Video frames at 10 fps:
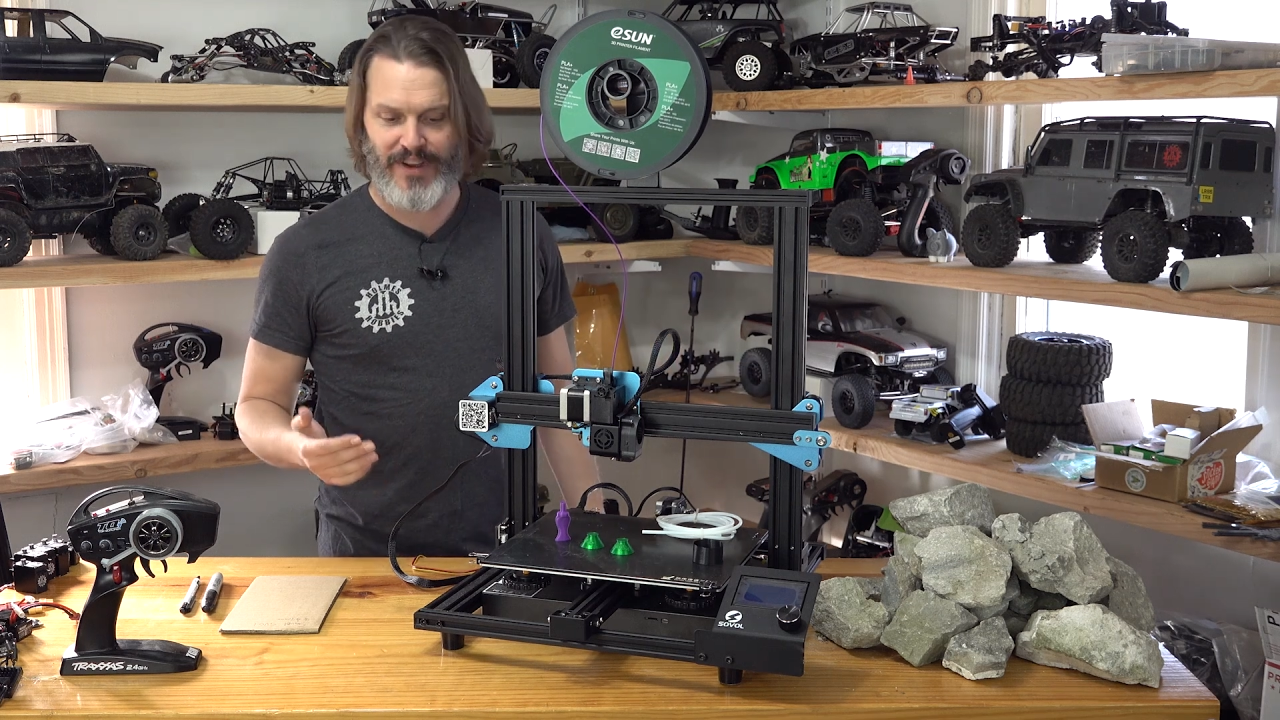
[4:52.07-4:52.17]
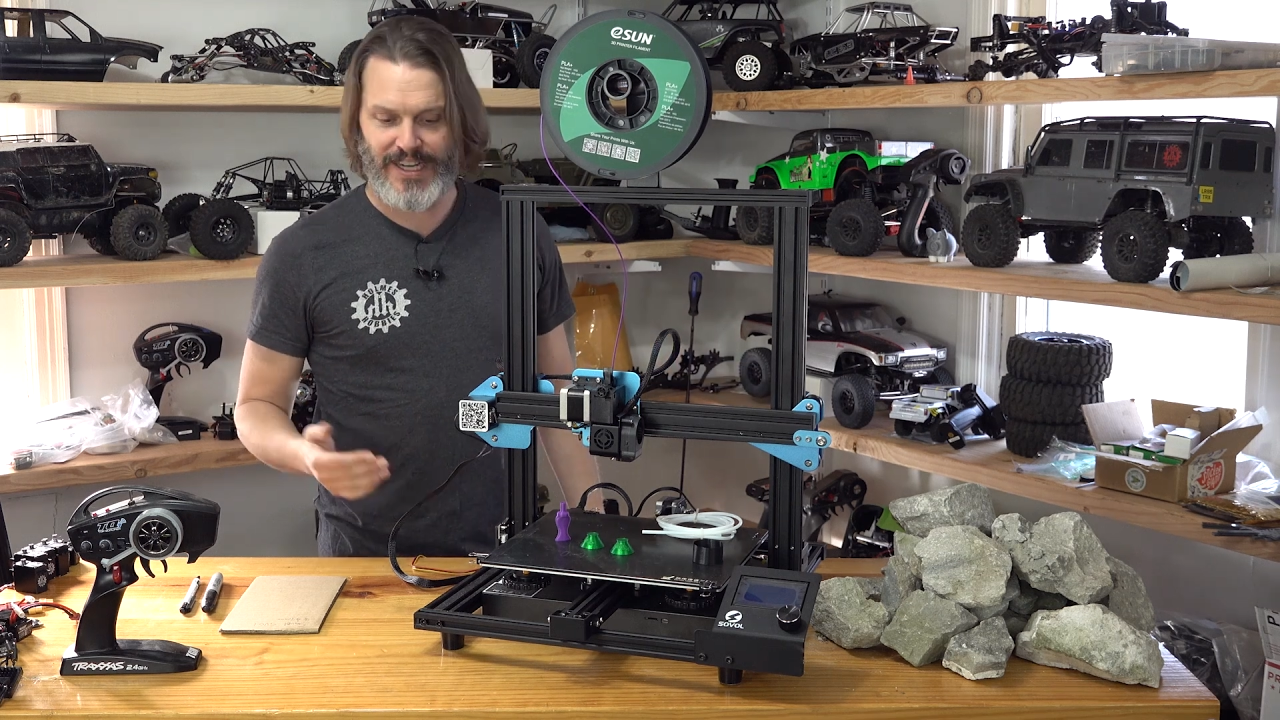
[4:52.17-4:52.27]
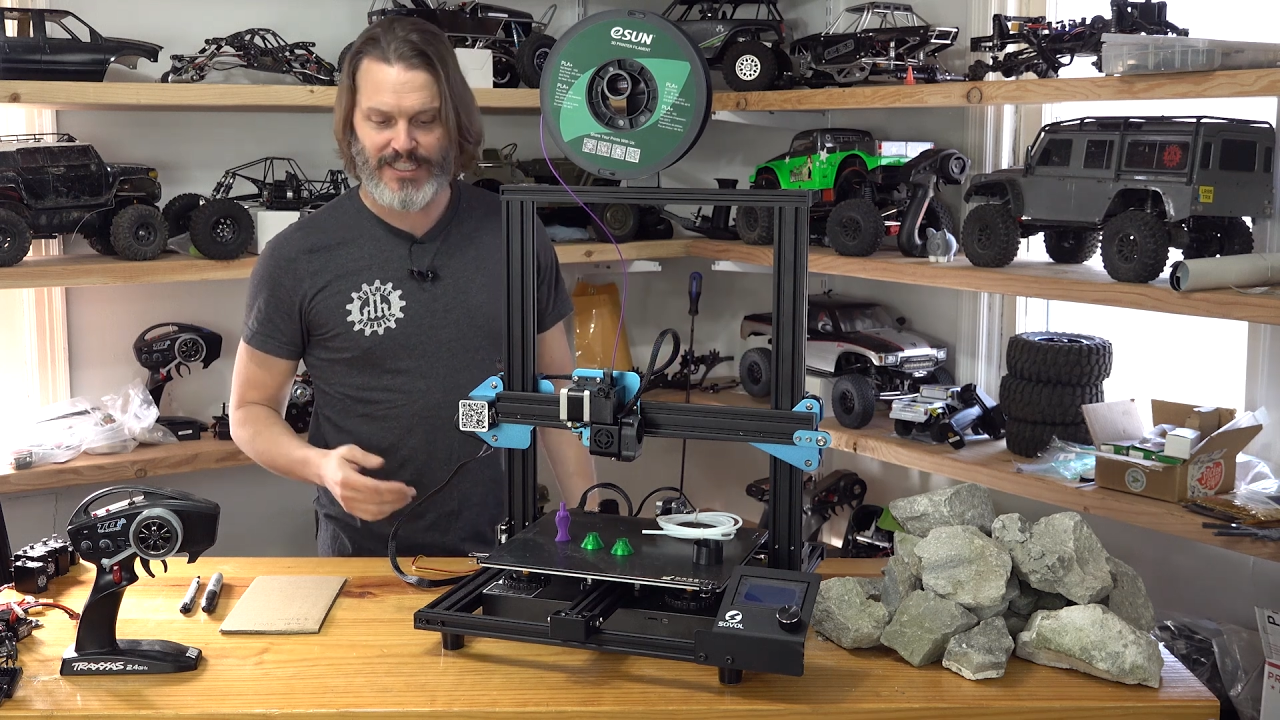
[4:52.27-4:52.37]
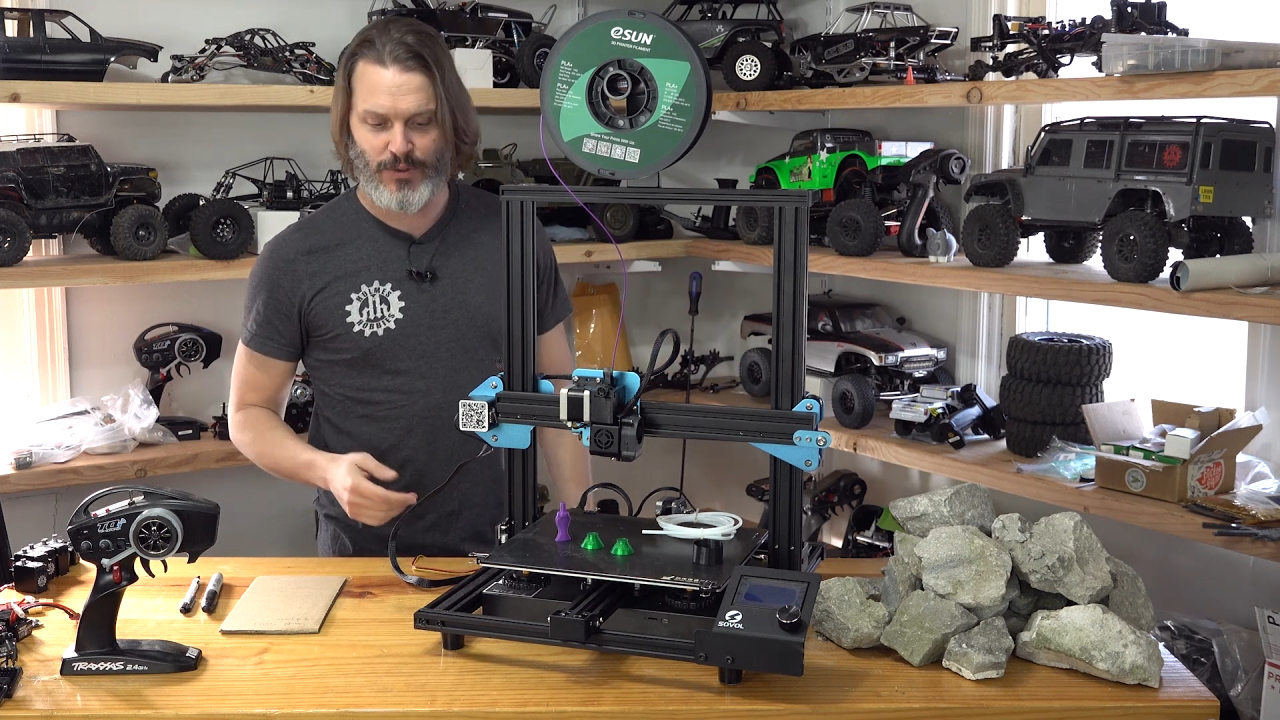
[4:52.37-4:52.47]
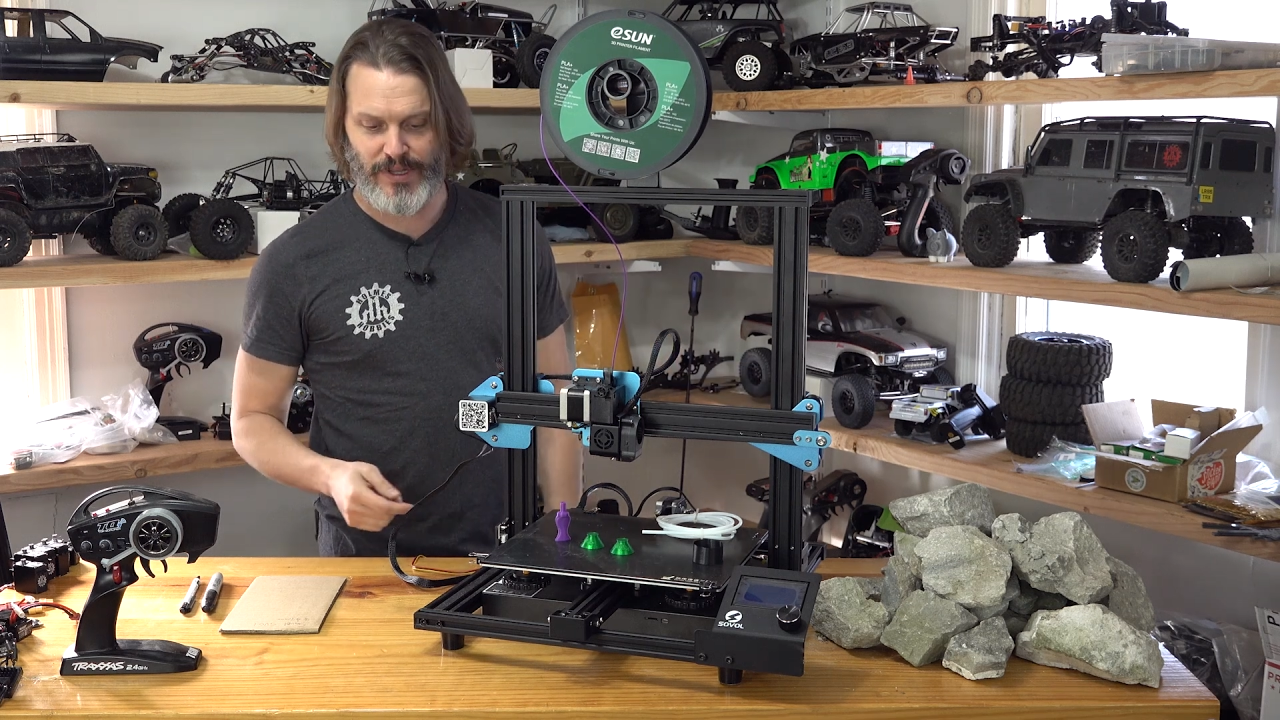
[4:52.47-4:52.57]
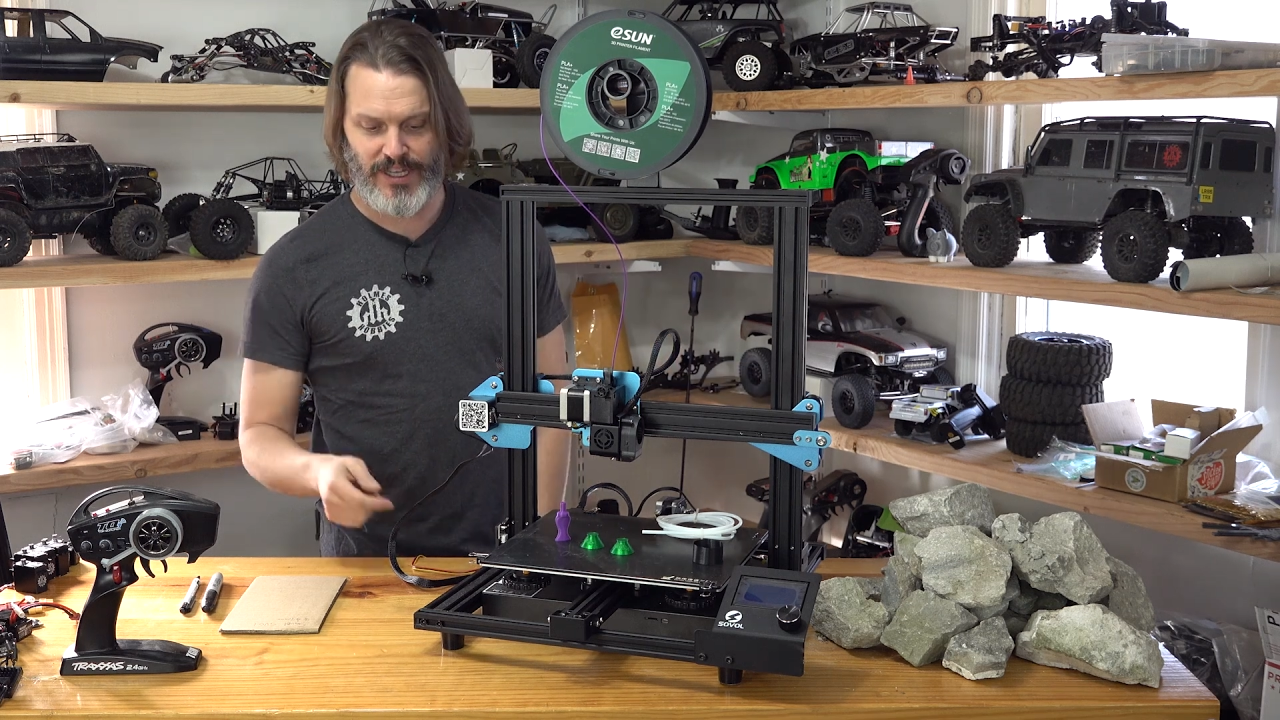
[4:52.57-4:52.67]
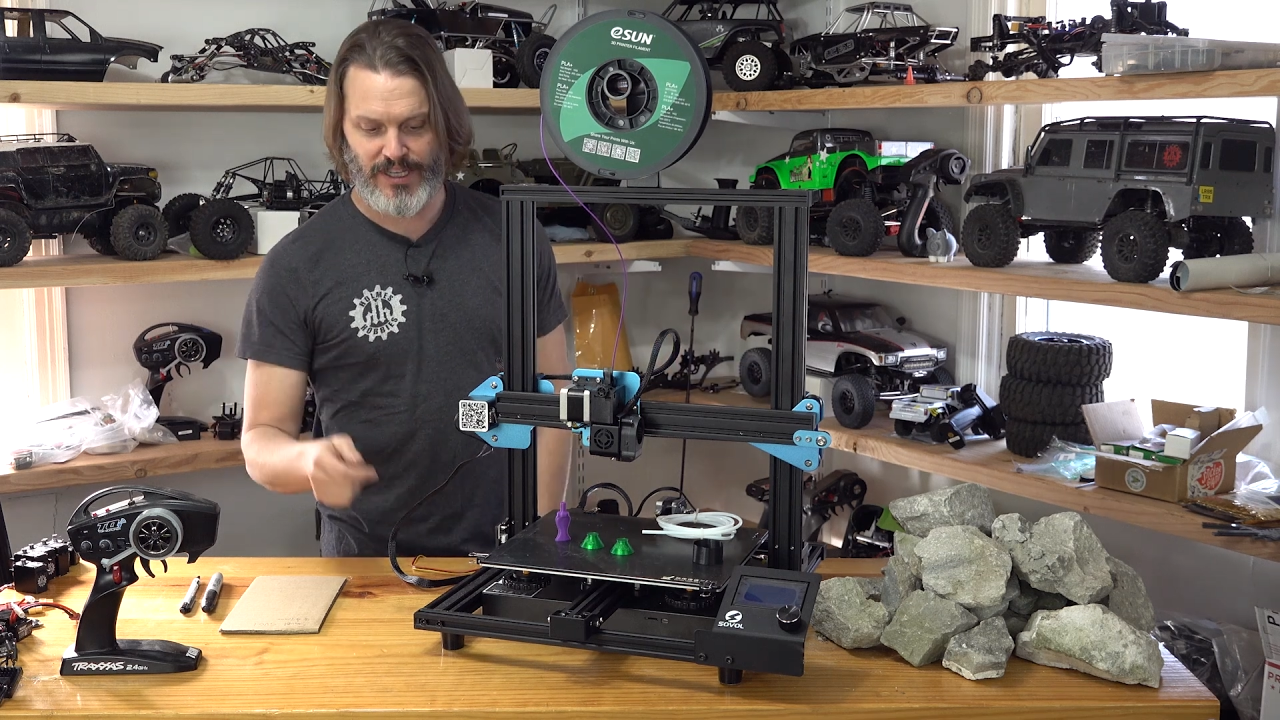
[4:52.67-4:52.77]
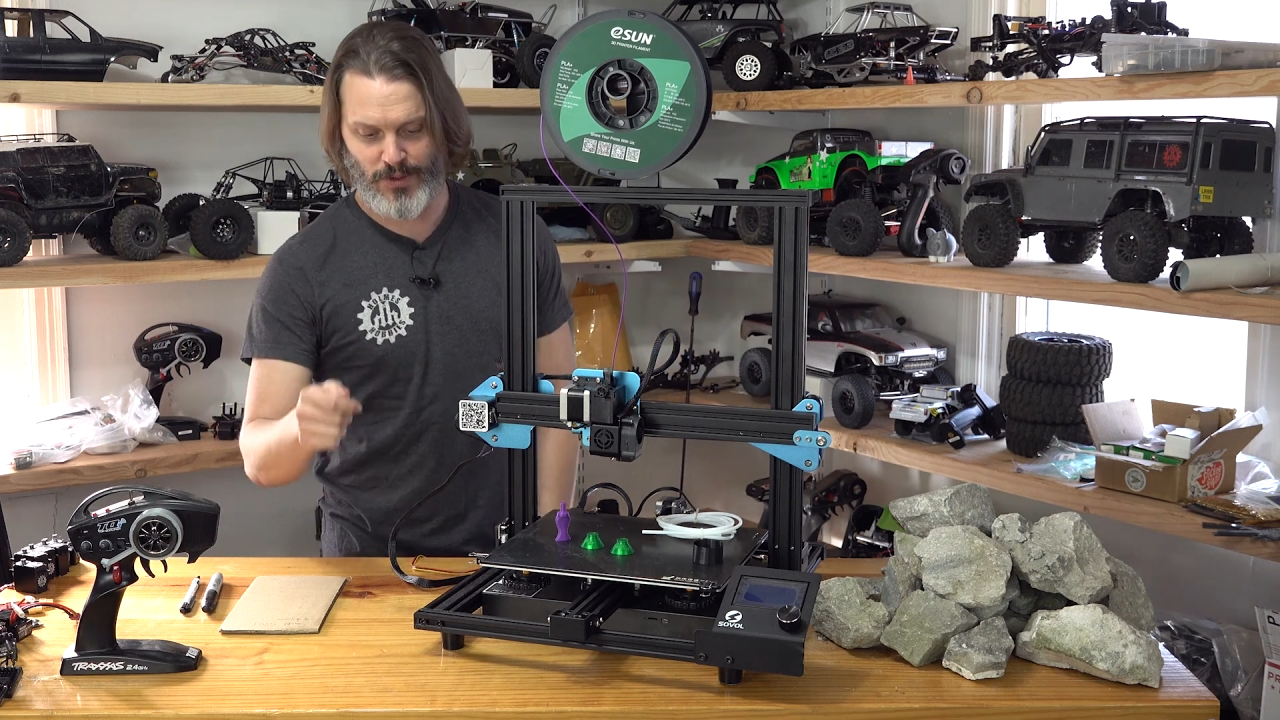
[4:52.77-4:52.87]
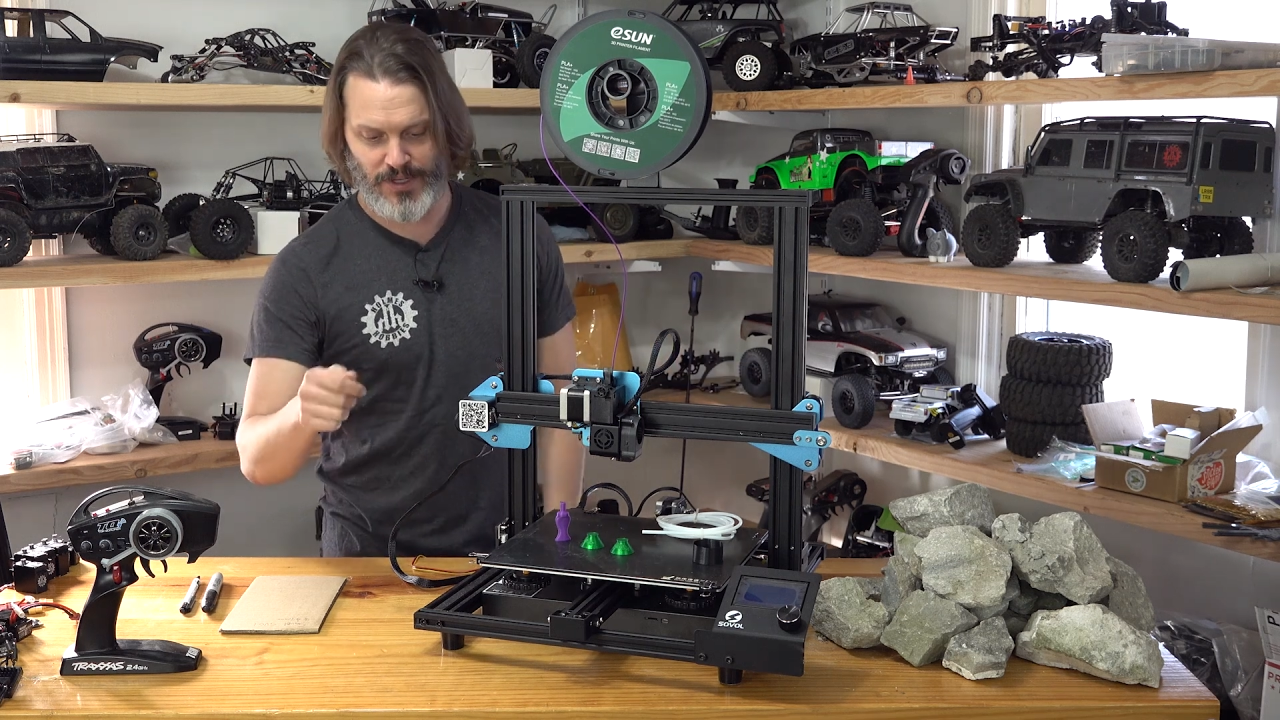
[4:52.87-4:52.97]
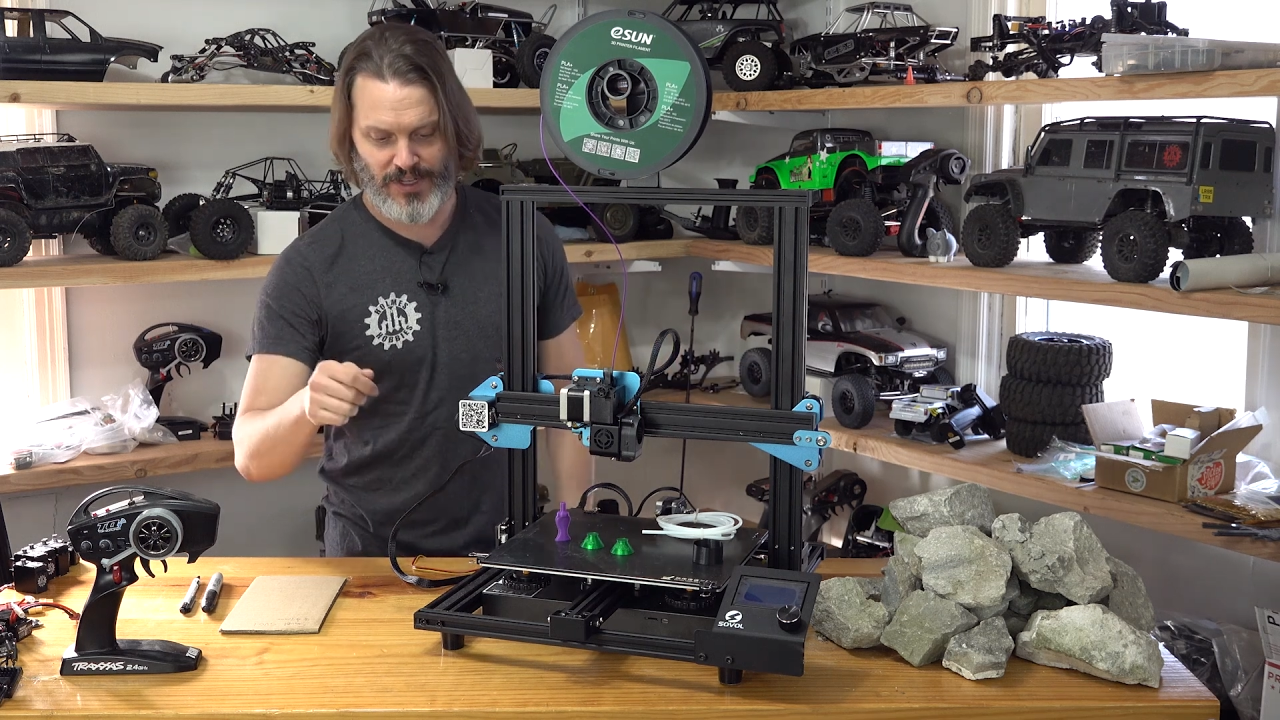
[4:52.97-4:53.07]
fancy with it,
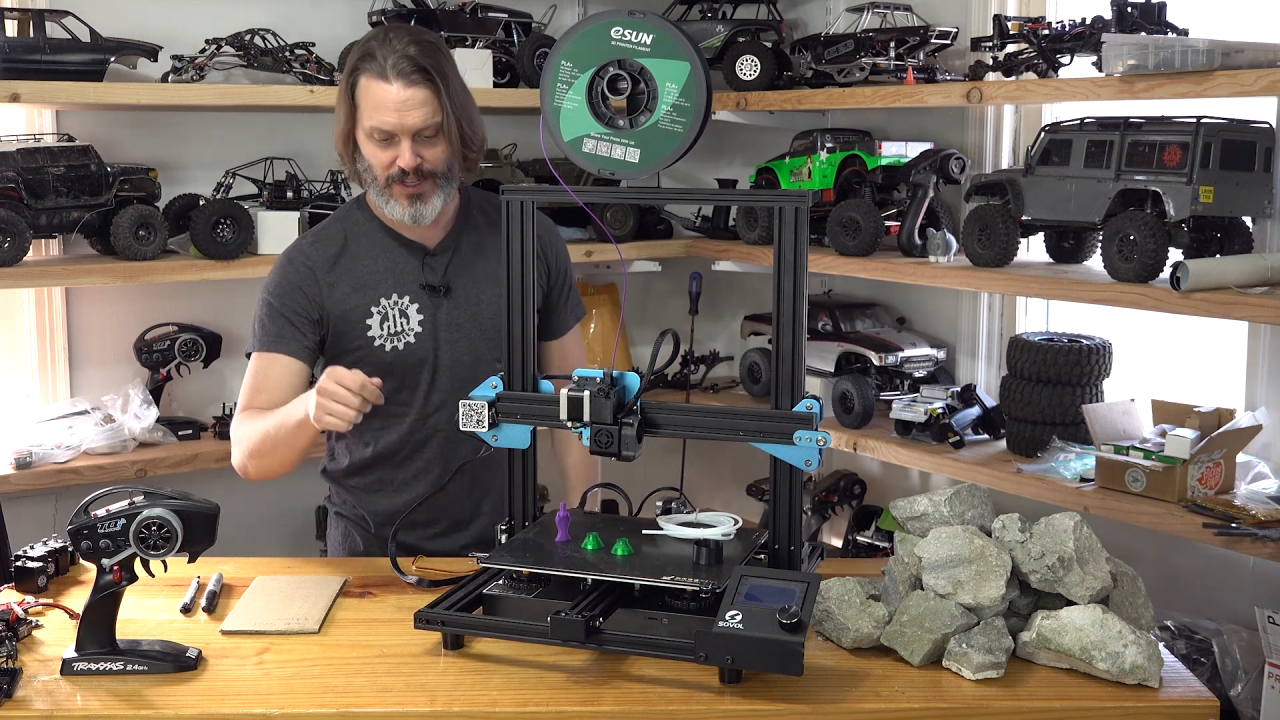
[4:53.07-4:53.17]
you would